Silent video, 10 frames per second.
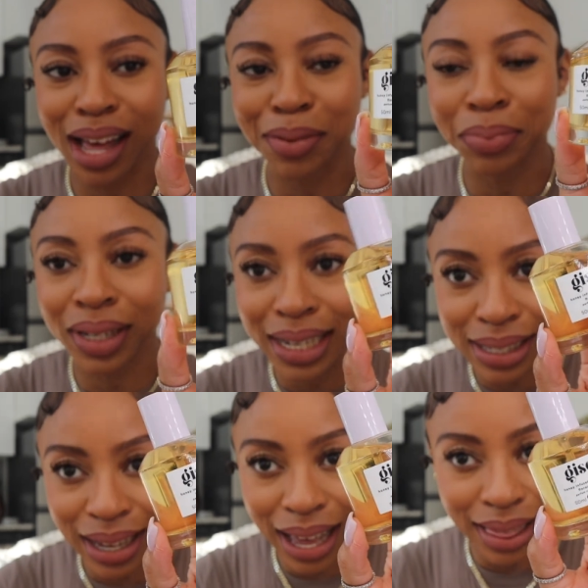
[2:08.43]
Like,
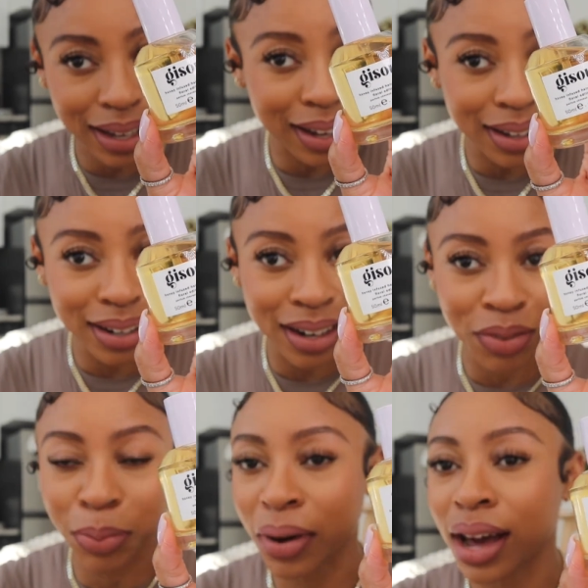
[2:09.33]
please look at the color
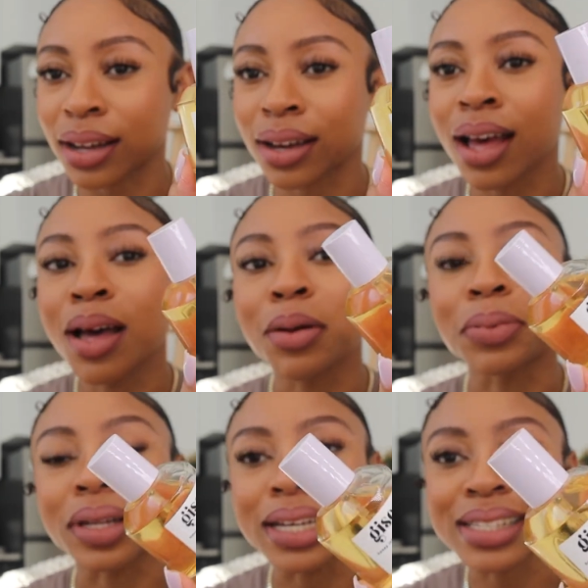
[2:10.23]
of the product.
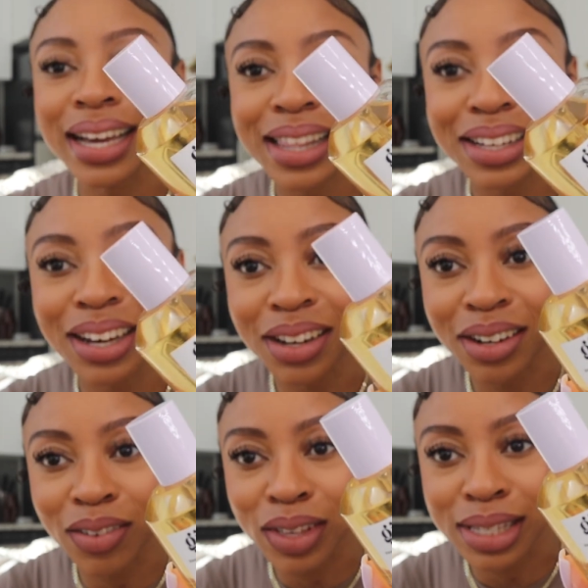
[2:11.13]
Please look at the
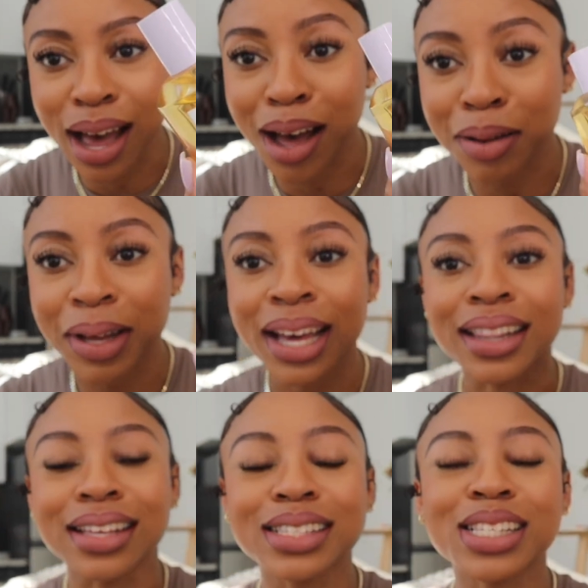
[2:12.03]
color of the top.
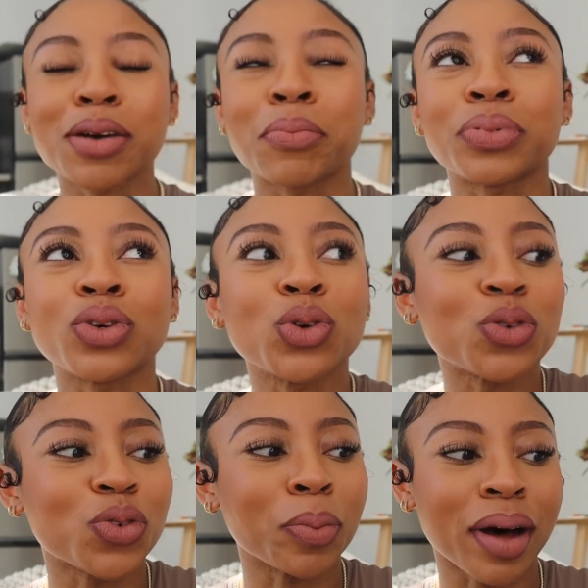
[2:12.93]
This is a
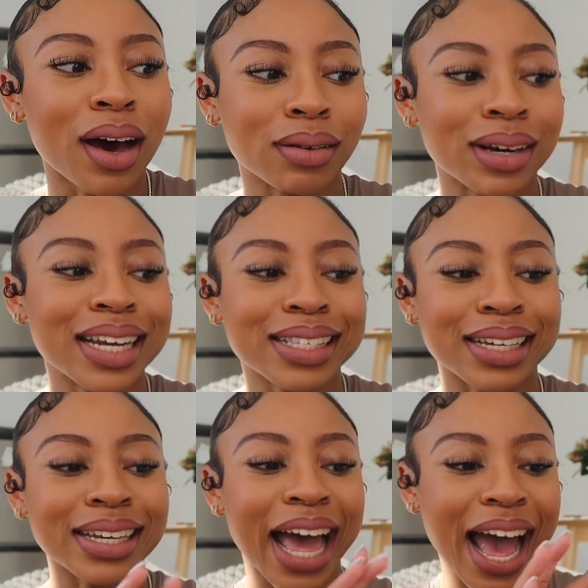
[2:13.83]
beautiful bottle, and it's
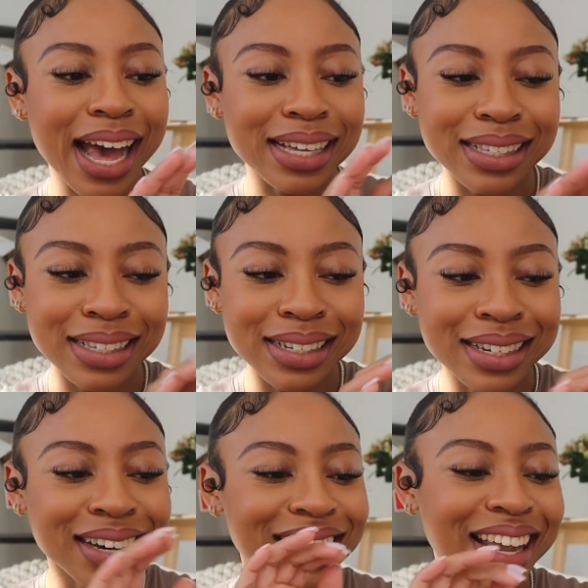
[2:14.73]
glass.
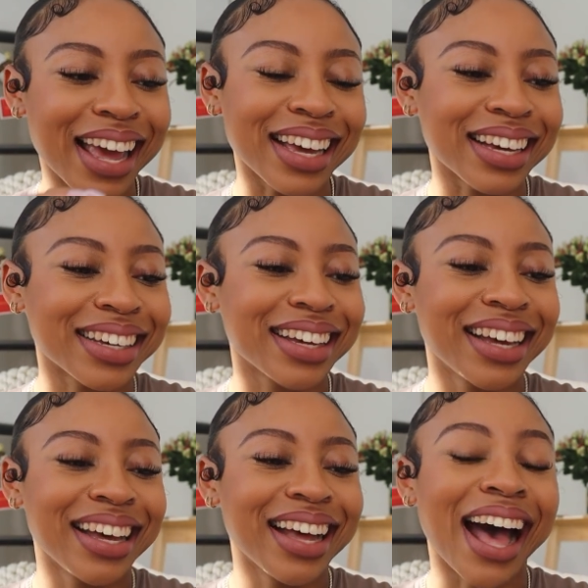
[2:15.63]
Like,
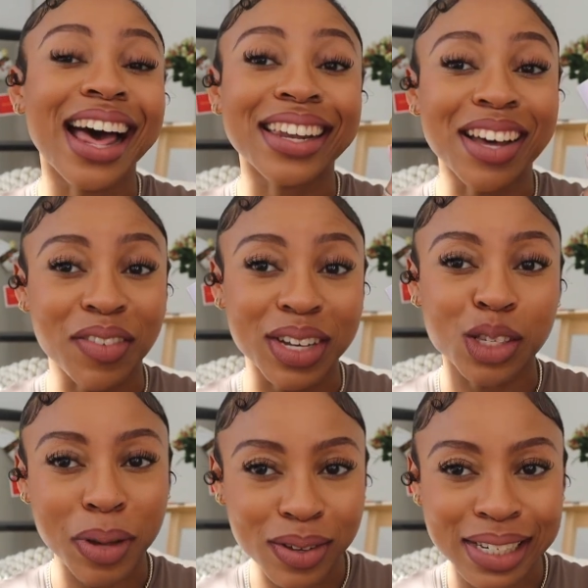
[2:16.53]
I love it. It
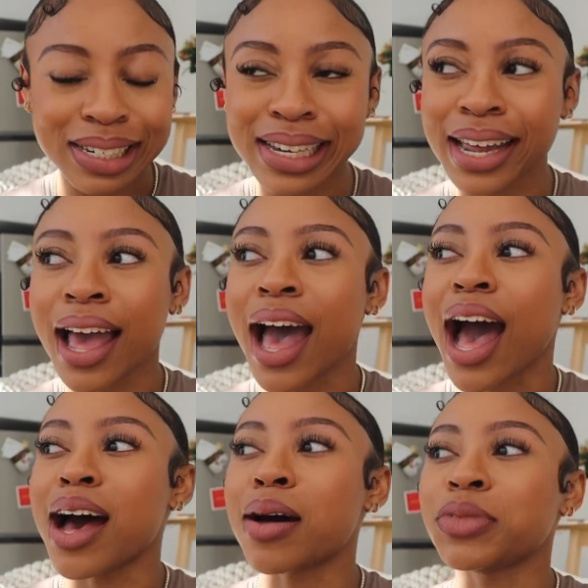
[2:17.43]
smells good.
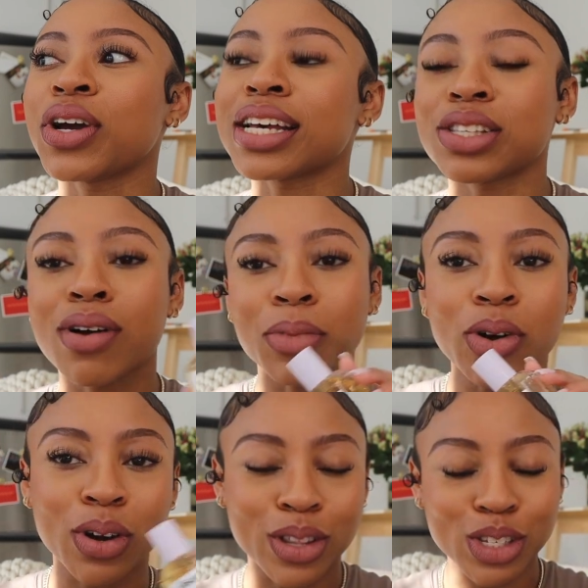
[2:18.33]
You guys know I'm
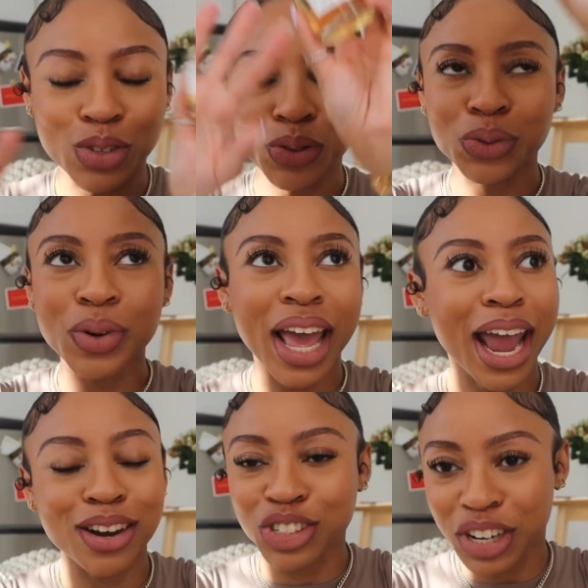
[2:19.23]
going on this new
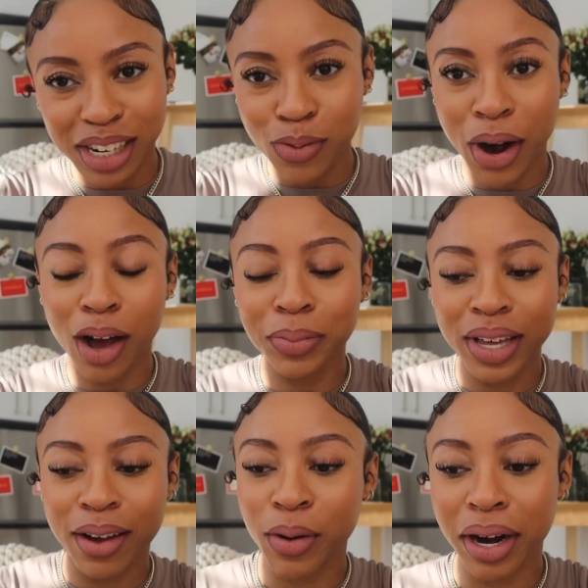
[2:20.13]
hair journey where I'll
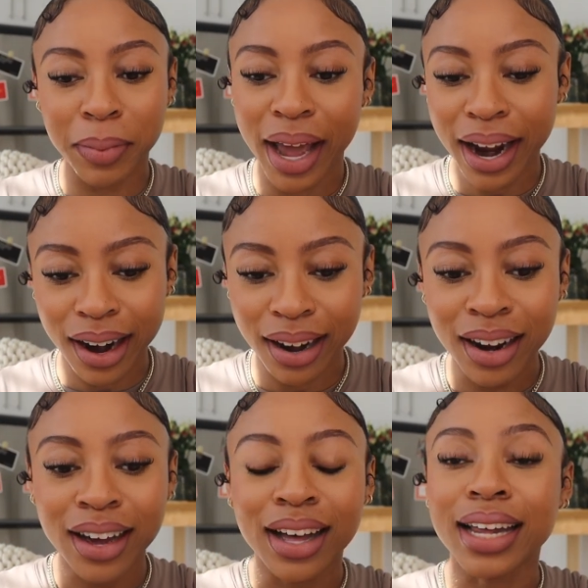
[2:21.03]
be wearing my hair
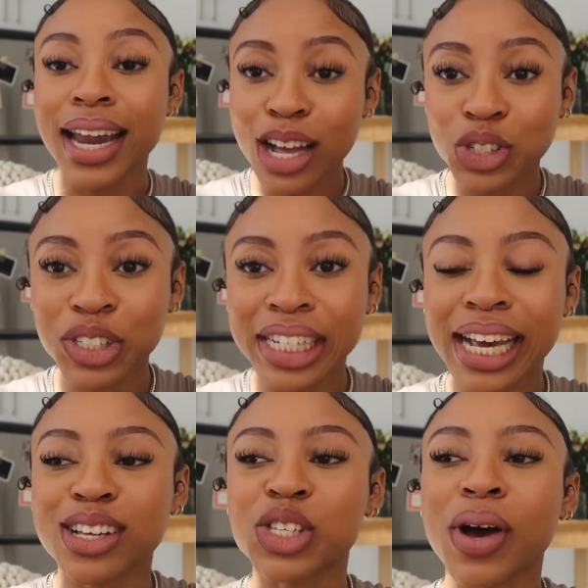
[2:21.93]
natural
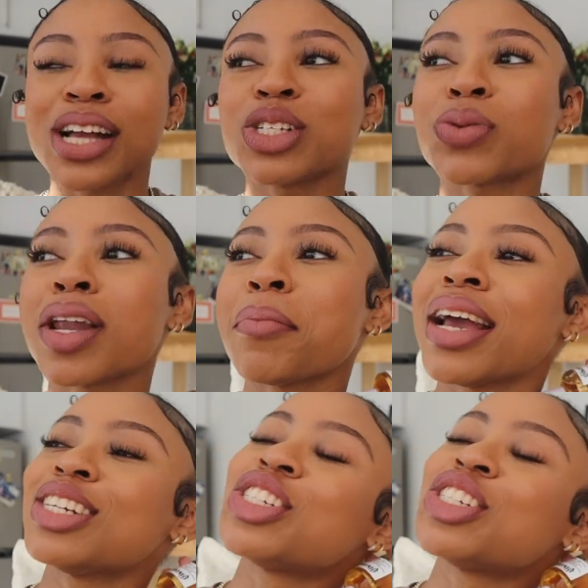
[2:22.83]
again, so I just want to make